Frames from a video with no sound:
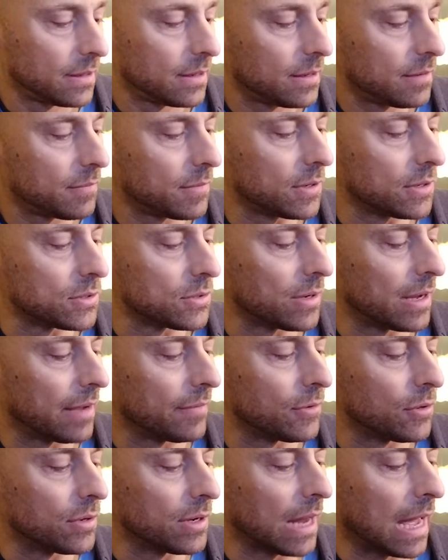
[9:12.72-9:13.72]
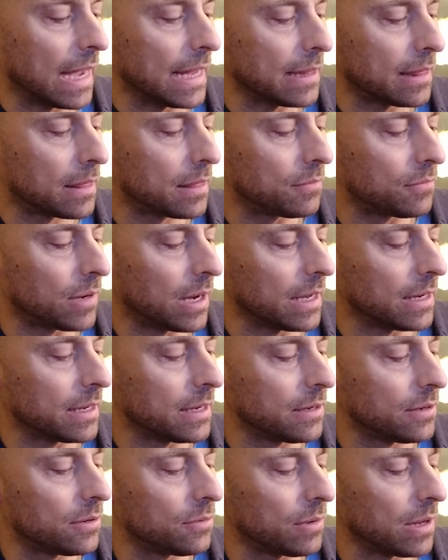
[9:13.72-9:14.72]
Because you have your 9th right
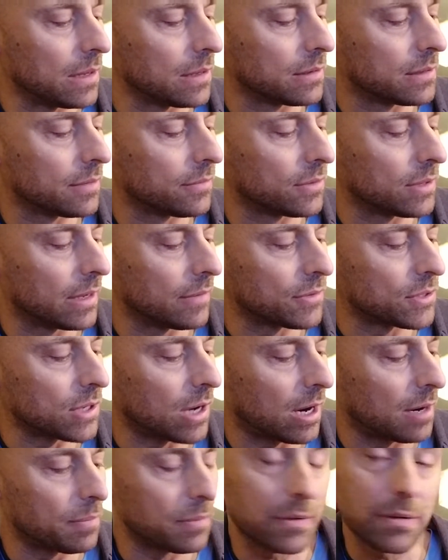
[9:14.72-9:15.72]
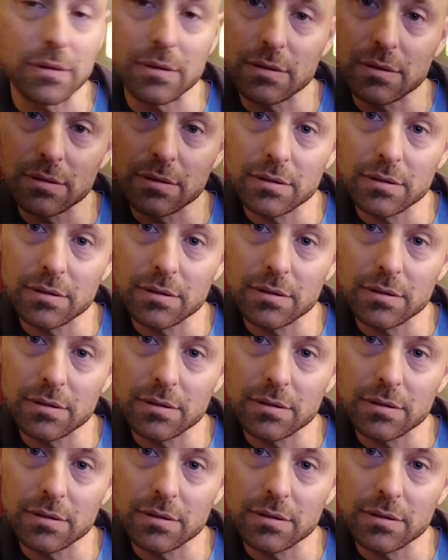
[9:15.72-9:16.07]
here relative to F sharp, and